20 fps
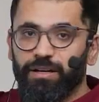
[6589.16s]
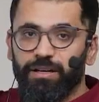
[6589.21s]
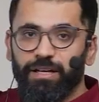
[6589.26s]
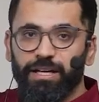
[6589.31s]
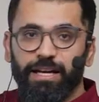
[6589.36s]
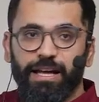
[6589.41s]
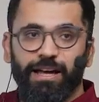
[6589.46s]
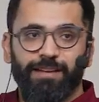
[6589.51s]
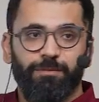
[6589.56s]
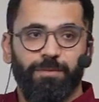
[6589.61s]

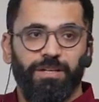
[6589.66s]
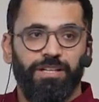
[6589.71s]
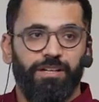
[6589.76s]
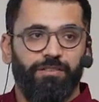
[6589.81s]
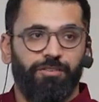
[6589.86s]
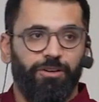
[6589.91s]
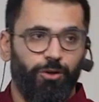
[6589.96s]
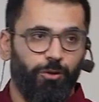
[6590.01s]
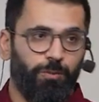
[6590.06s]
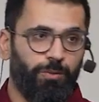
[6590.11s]
need has been
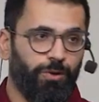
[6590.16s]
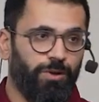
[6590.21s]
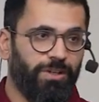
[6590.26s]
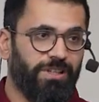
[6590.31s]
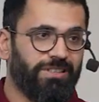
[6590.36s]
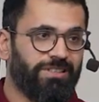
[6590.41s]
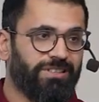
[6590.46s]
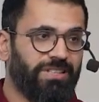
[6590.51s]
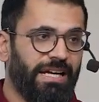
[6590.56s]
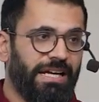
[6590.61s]
given to
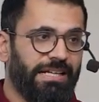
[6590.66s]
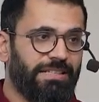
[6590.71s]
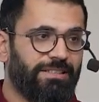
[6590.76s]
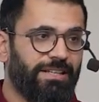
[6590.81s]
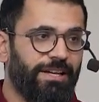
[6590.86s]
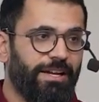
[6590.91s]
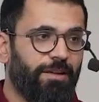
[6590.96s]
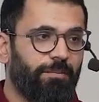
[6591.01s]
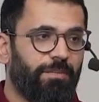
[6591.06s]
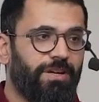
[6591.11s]
poorer states,
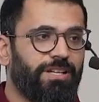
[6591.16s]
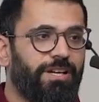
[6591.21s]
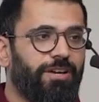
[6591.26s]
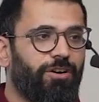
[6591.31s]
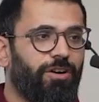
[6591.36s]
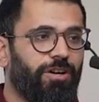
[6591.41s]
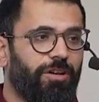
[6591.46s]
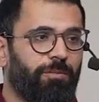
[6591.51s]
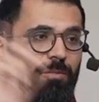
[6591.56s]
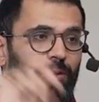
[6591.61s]
but they're
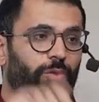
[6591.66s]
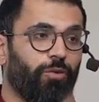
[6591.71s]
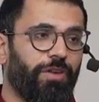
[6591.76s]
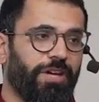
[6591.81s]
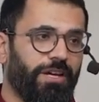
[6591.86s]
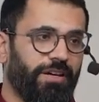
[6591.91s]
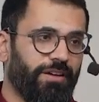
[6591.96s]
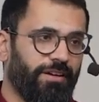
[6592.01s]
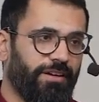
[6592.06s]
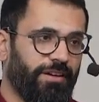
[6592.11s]
not
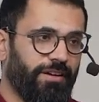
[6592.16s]
improving.